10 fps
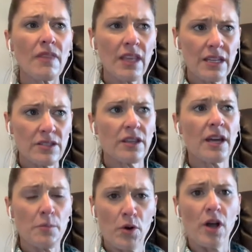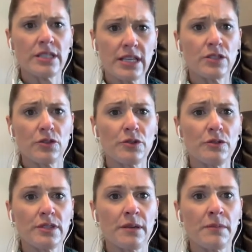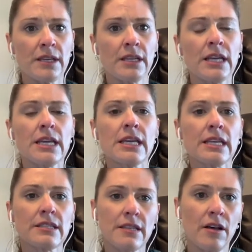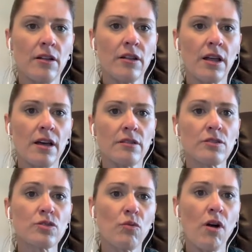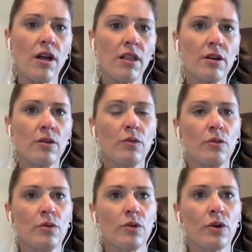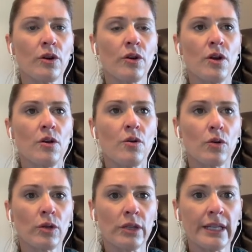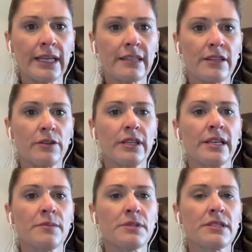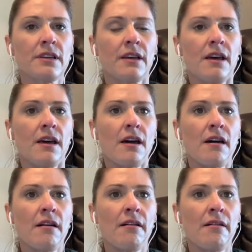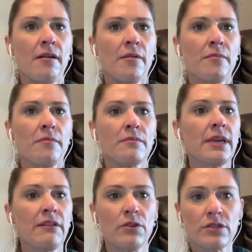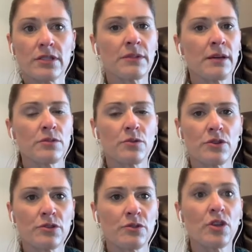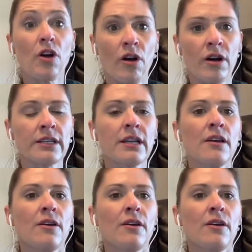and has kind of processed through something is they'll swallow or lick their lips. Even sometimes horses will yawn.